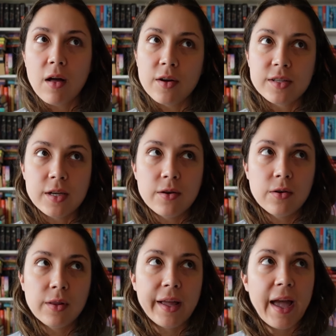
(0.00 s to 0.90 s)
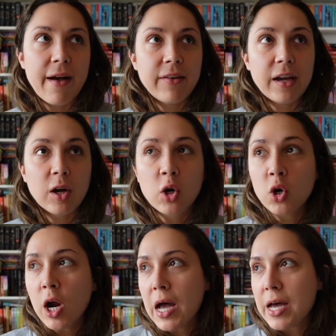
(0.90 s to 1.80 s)
also like having a
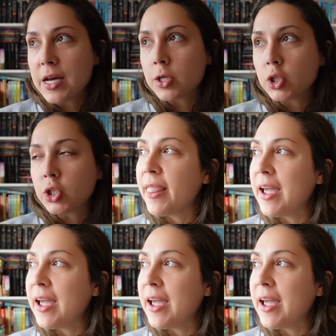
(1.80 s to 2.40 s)
crush